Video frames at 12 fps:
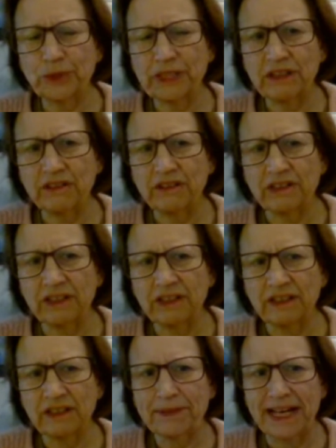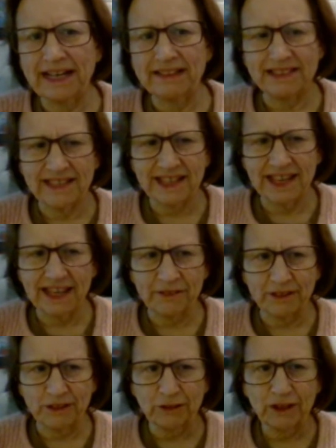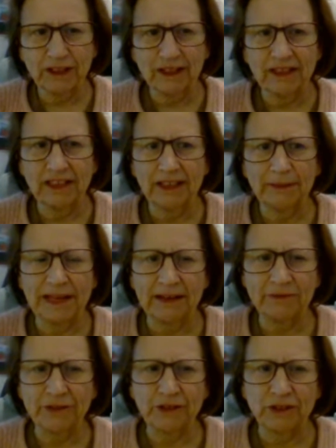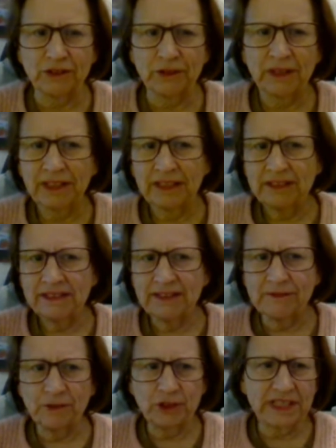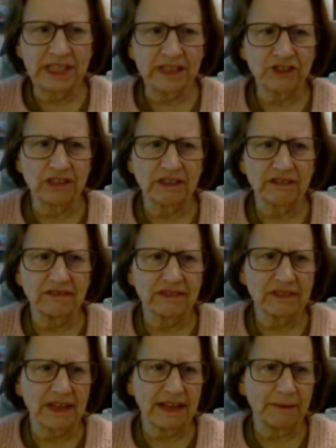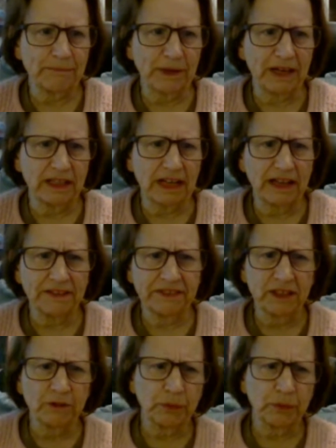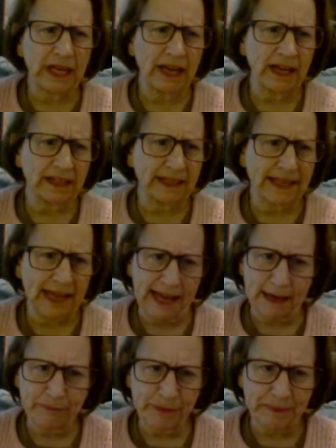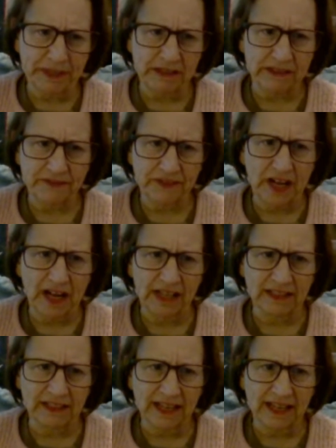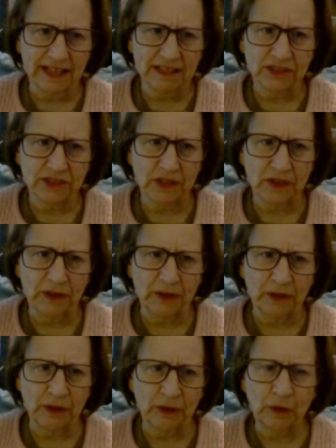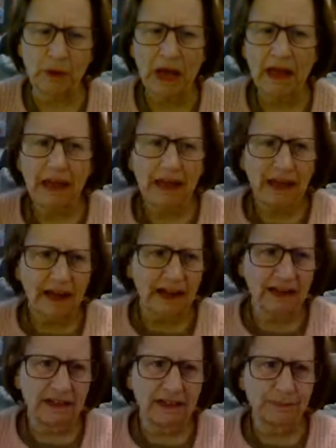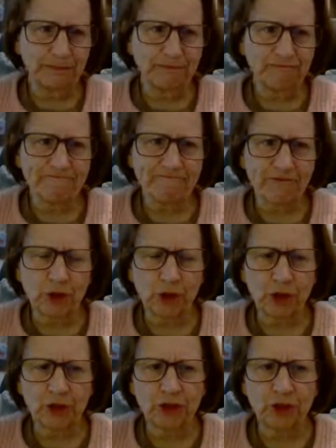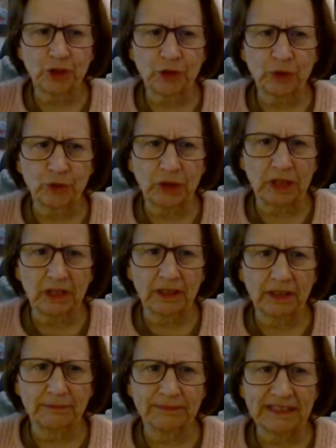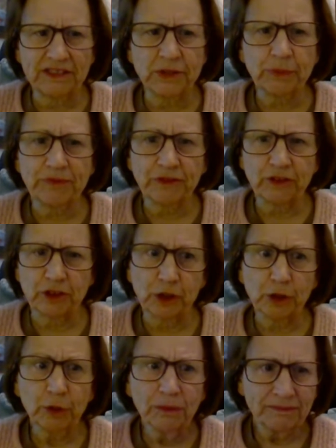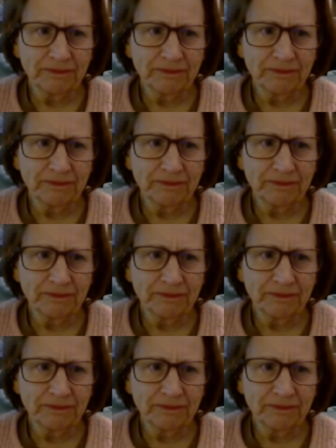We are back together after several sessions, but I think we had a gap because of a holiday. So could you, let's review.